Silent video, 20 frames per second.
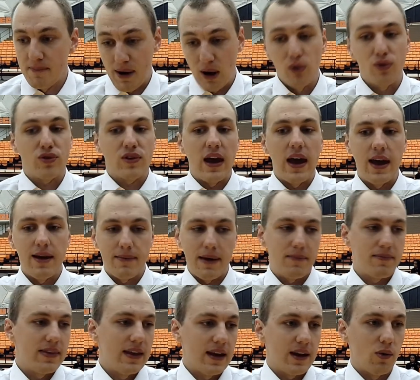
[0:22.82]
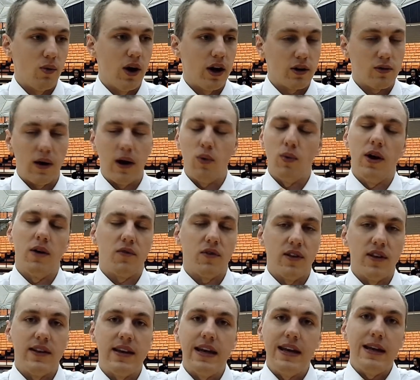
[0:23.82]
Post-game, I'm thinking what a great win for
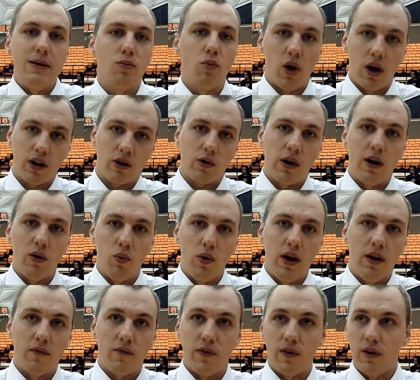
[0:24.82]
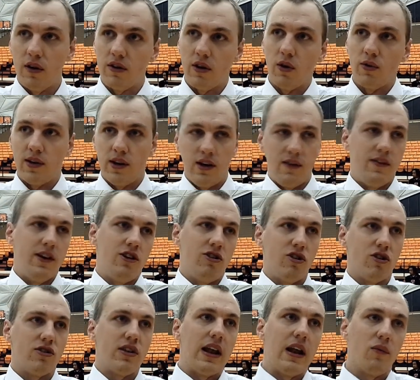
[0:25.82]
the team, what a great win for those
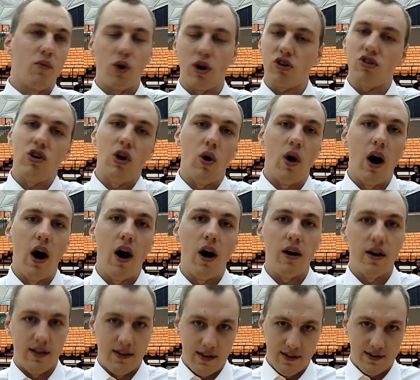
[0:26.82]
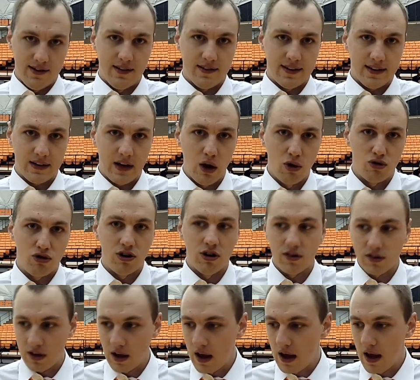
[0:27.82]
individuals that have worked so hard and the assistant
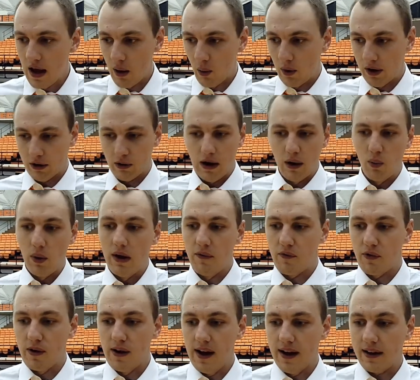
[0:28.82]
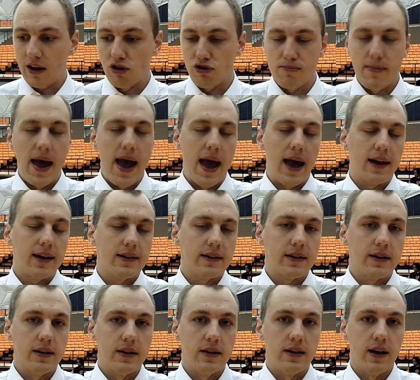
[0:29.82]
coaches, what a great win for Coach Mack.
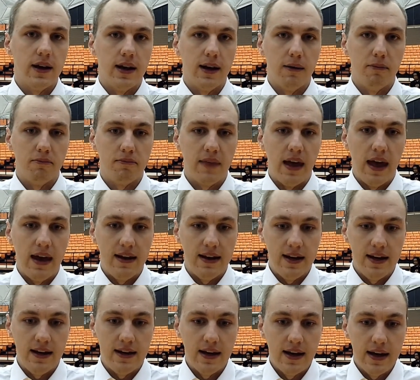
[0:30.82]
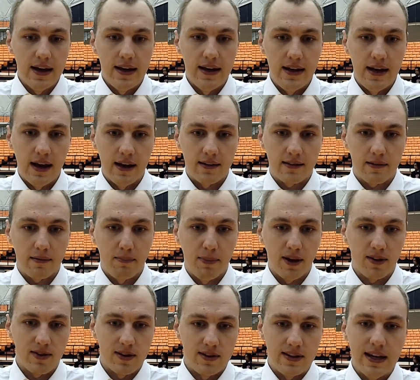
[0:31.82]
That he has
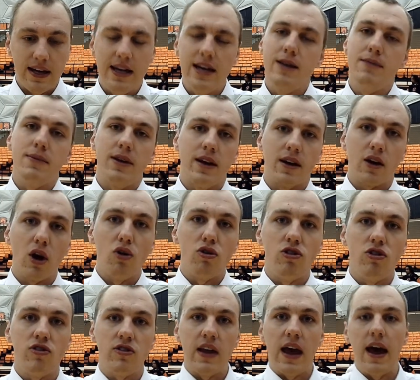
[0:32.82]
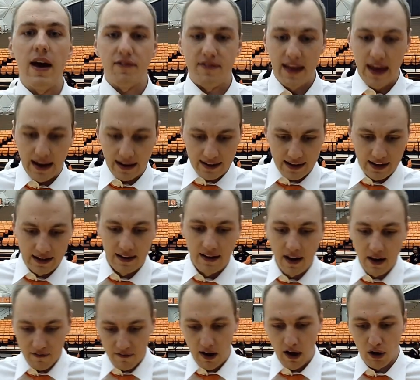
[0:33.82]
built a team and a coaching staff that can
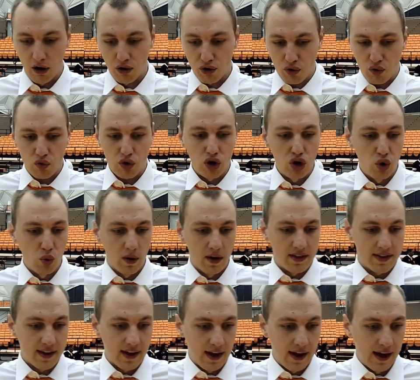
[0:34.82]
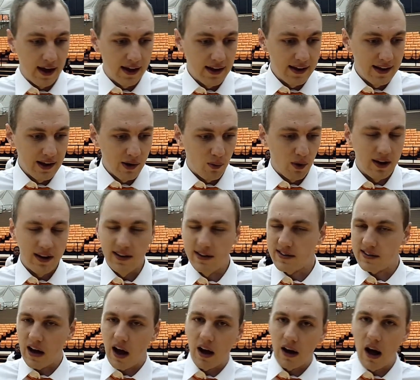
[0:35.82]
follow through with what
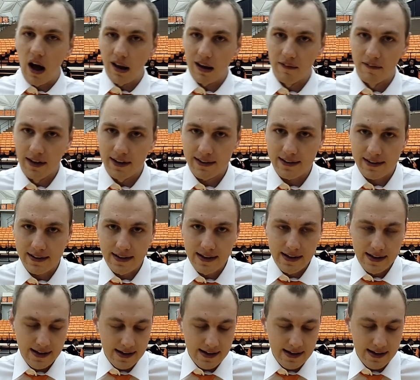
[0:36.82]
he's taught all of us.